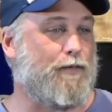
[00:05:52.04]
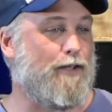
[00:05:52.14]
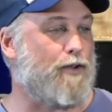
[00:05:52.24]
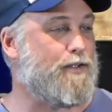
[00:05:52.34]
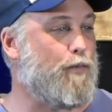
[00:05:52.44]
in
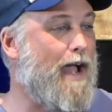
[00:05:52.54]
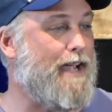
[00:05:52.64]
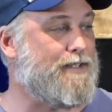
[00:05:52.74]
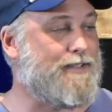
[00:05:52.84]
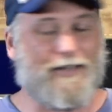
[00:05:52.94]
lots of
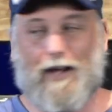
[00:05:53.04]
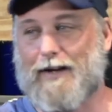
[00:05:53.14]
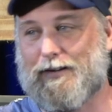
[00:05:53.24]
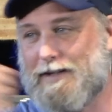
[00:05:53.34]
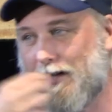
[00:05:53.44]
ways. So,
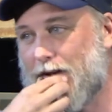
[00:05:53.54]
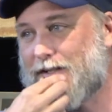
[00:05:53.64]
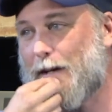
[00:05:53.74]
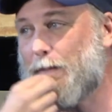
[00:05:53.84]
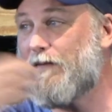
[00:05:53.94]
like, you know,
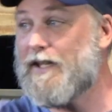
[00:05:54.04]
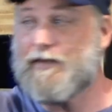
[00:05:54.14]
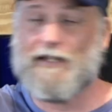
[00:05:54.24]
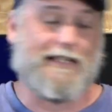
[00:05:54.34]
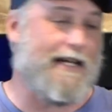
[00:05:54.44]
some of the,
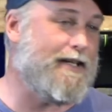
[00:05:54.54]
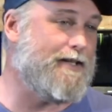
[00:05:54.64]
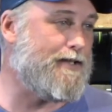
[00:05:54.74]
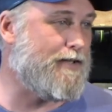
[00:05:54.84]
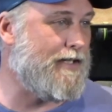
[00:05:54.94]
the
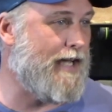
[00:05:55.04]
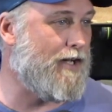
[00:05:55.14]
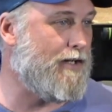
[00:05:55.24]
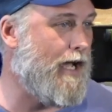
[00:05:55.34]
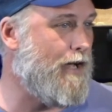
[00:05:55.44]
leaders in
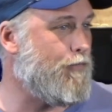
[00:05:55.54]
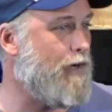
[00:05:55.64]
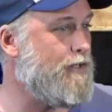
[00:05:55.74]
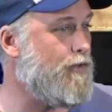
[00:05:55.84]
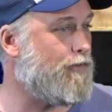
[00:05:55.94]
our, uh, for
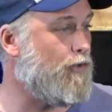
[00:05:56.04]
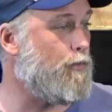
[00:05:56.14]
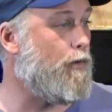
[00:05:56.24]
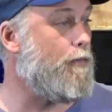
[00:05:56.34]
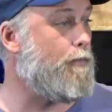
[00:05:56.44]
our youth
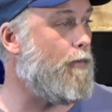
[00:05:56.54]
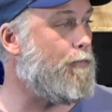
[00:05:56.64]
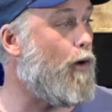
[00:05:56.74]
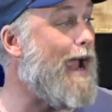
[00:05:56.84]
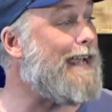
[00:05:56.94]
group were
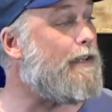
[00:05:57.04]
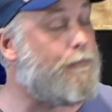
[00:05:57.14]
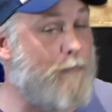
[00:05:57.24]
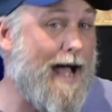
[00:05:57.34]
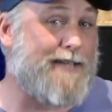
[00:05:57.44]
praying and
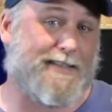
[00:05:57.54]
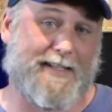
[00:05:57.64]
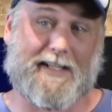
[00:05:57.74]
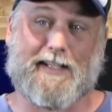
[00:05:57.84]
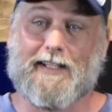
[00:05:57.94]

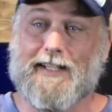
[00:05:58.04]
fasting